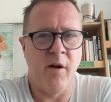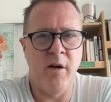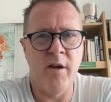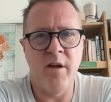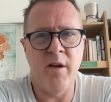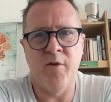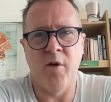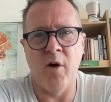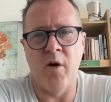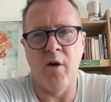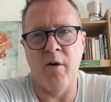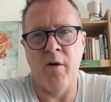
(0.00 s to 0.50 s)

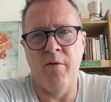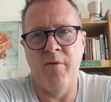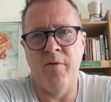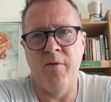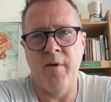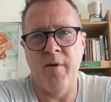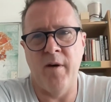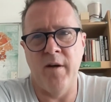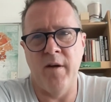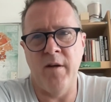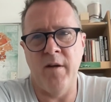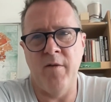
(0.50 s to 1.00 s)
got
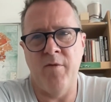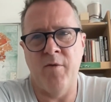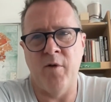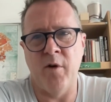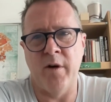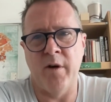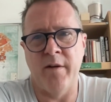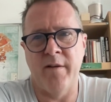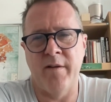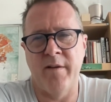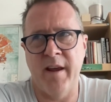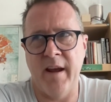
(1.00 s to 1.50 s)

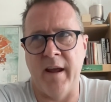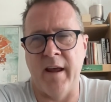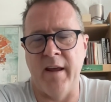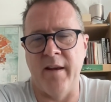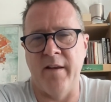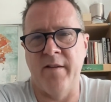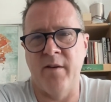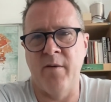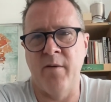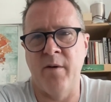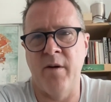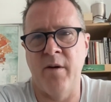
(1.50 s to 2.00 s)
a ticket
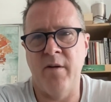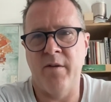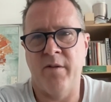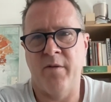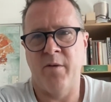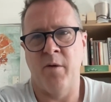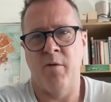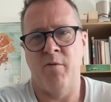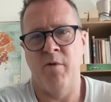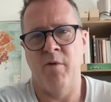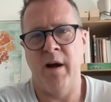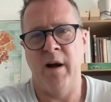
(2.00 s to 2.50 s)

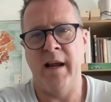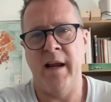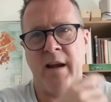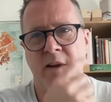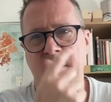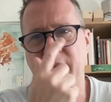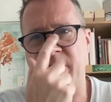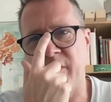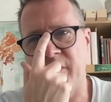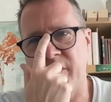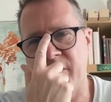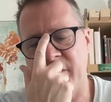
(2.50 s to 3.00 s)
to a really
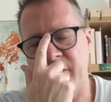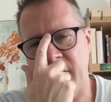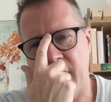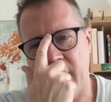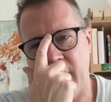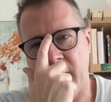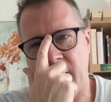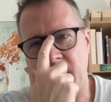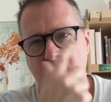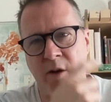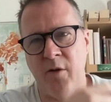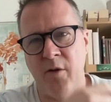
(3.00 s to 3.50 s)

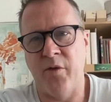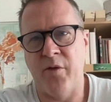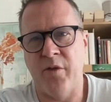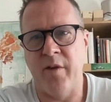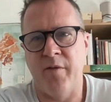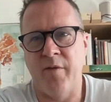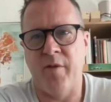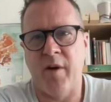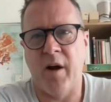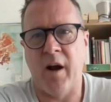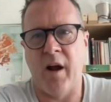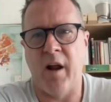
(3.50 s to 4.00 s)

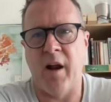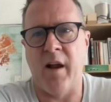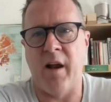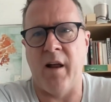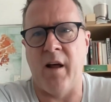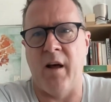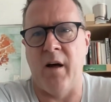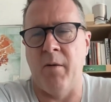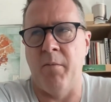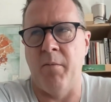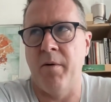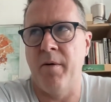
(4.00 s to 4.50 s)
exclusive
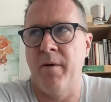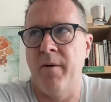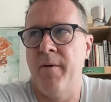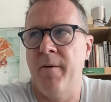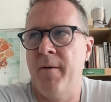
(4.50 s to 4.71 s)
club